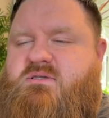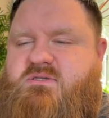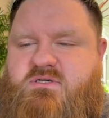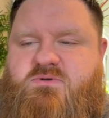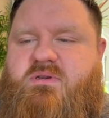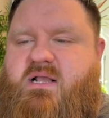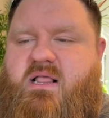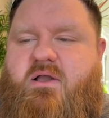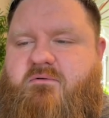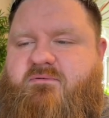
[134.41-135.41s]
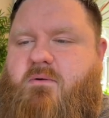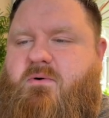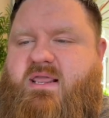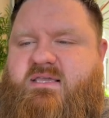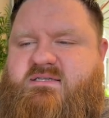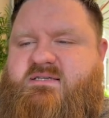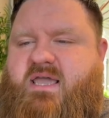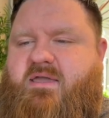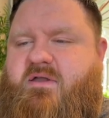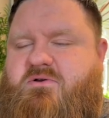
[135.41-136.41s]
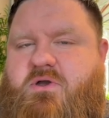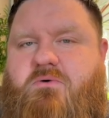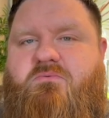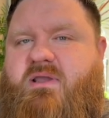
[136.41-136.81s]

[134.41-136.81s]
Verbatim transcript: so i just wanted to clarify what he's saying there don't